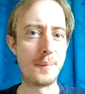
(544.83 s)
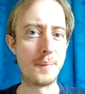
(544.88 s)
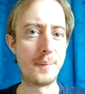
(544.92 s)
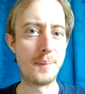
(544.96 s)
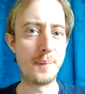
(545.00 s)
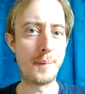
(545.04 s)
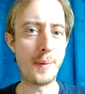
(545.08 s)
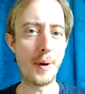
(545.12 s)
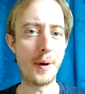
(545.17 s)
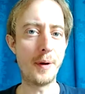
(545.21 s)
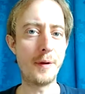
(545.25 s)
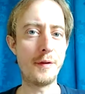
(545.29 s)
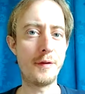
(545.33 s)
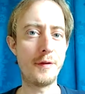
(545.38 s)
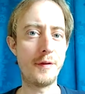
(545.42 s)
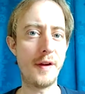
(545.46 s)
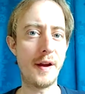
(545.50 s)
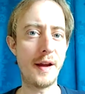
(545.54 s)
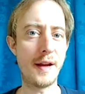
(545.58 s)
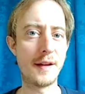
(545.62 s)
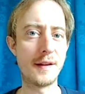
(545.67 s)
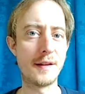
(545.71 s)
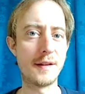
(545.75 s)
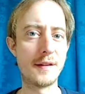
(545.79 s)

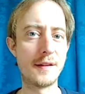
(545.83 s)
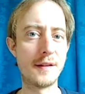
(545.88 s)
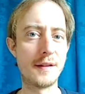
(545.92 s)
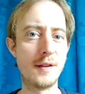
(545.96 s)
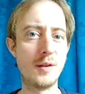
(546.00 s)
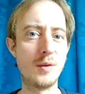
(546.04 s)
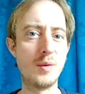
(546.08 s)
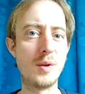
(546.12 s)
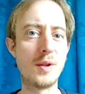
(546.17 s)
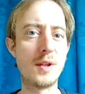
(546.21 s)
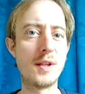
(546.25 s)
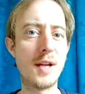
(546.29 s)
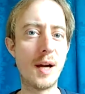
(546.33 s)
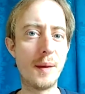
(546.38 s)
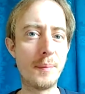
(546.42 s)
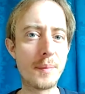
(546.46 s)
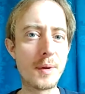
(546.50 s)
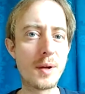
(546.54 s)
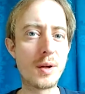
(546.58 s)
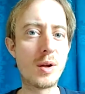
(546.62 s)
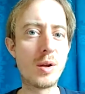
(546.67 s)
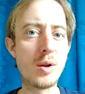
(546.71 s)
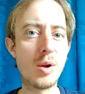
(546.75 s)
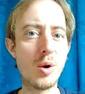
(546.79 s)
perfect. You come
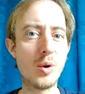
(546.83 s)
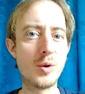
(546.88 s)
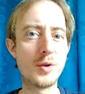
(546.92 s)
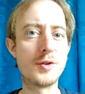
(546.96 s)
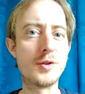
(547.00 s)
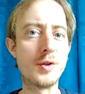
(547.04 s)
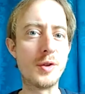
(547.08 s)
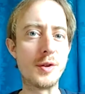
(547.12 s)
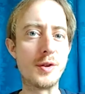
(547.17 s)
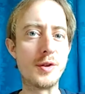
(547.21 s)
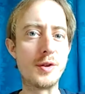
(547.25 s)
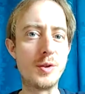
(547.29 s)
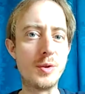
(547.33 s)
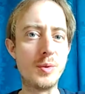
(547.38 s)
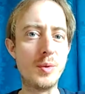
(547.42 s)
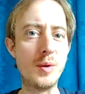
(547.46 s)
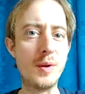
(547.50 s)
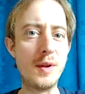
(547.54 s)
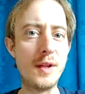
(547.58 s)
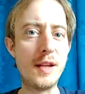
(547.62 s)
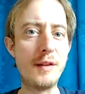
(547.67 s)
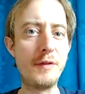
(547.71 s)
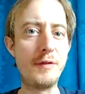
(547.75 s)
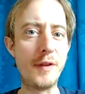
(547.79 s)
closer to
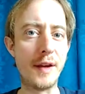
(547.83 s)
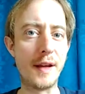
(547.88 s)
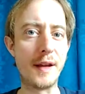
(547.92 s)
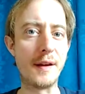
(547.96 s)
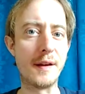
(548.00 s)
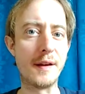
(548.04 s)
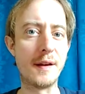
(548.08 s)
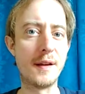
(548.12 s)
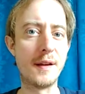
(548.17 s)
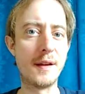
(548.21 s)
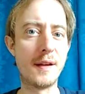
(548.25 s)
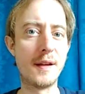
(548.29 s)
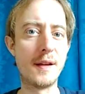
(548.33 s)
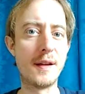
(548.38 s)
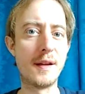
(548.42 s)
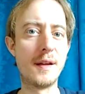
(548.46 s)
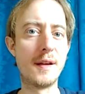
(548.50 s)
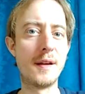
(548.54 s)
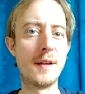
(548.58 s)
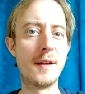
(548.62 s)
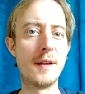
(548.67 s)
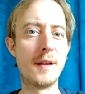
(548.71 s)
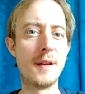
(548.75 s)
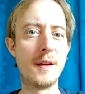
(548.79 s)
living
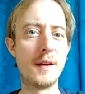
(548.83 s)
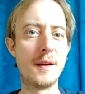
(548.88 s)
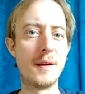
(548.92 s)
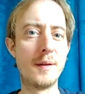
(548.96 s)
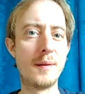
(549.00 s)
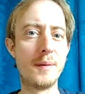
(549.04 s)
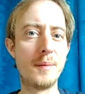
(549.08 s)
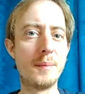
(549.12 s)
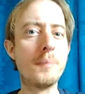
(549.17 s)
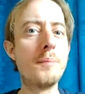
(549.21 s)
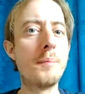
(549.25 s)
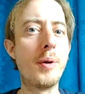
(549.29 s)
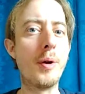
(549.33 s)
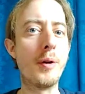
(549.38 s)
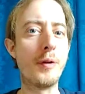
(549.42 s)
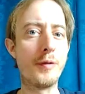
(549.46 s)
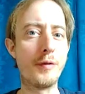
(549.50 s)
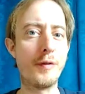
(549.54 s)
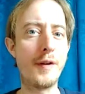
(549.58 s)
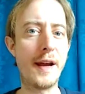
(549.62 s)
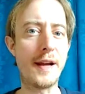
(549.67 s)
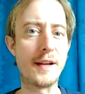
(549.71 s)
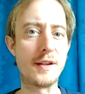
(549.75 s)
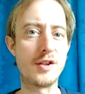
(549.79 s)

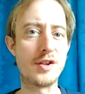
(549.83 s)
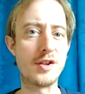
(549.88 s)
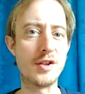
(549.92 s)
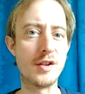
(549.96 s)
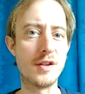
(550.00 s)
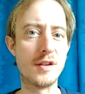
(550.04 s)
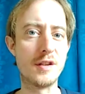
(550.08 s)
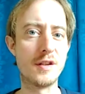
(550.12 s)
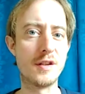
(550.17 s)
perfection.